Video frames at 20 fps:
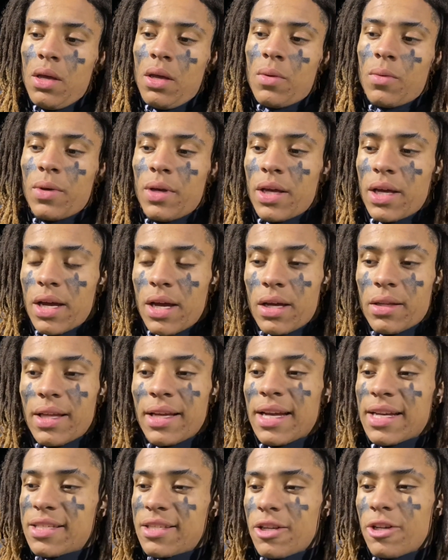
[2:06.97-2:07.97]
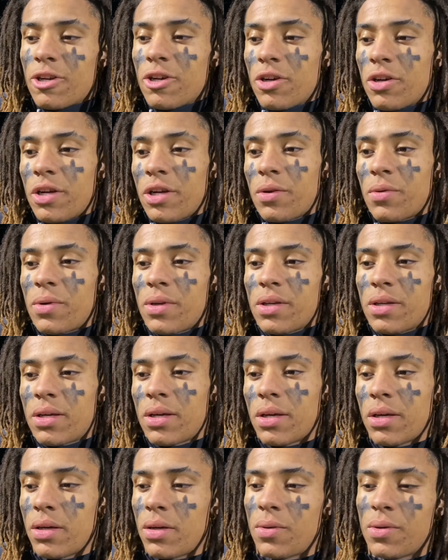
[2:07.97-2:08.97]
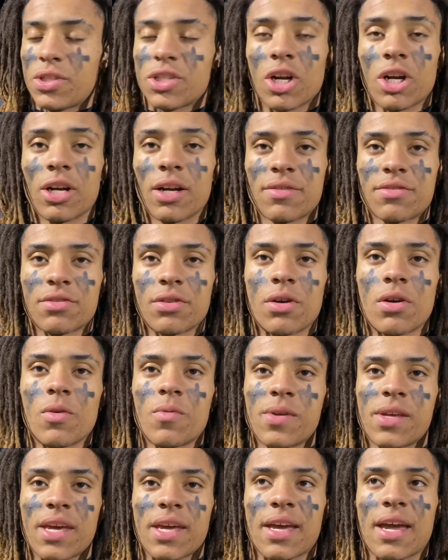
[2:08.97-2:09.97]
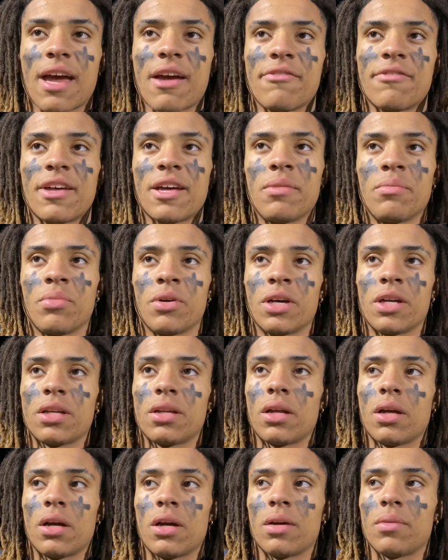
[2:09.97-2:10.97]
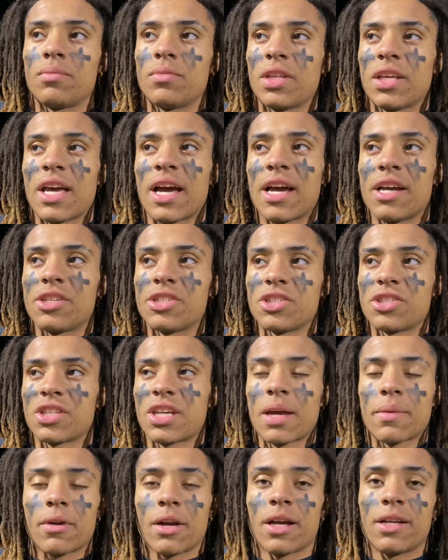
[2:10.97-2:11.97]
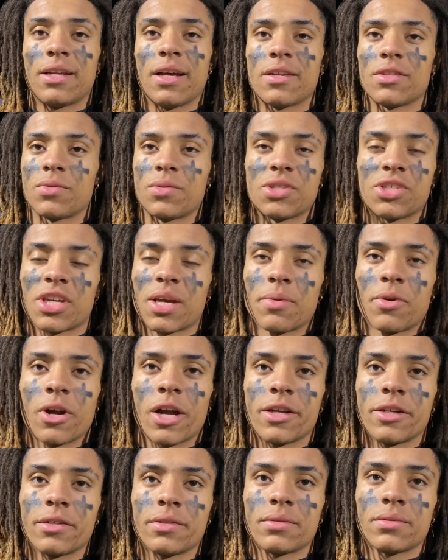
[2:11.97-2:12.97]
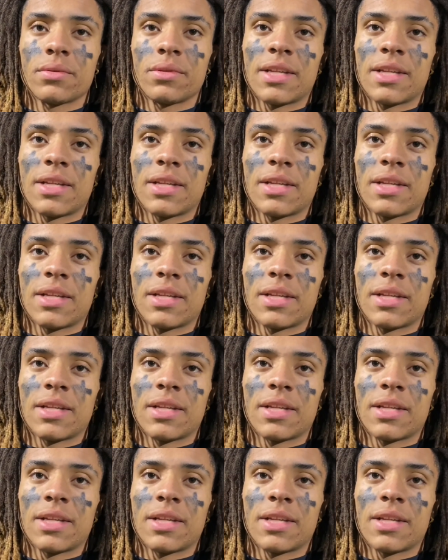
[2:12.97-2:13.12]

We, uh, like I said earlier, we we started off slow. We can't have that, but um, the guys just kept our head down, so we just kept grinding.